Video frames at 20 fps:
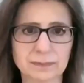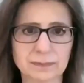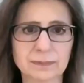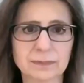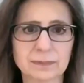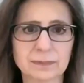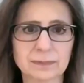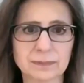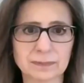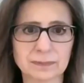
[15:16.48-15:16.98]

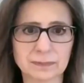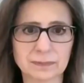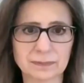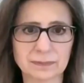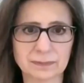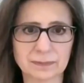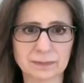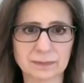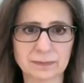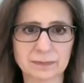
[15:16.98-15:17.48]
say
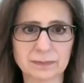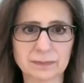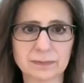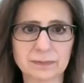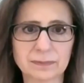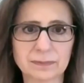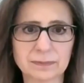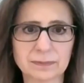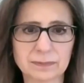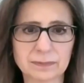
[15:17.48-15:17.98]
you
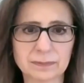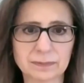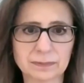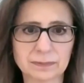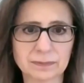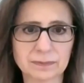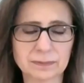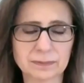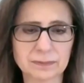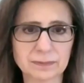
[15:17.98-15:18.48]
develop
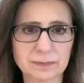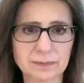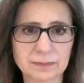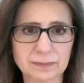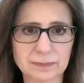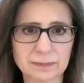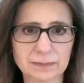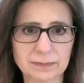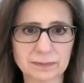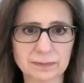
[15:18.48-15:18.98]
your
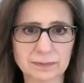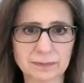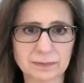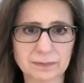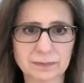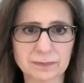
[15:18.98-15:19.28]
vortex.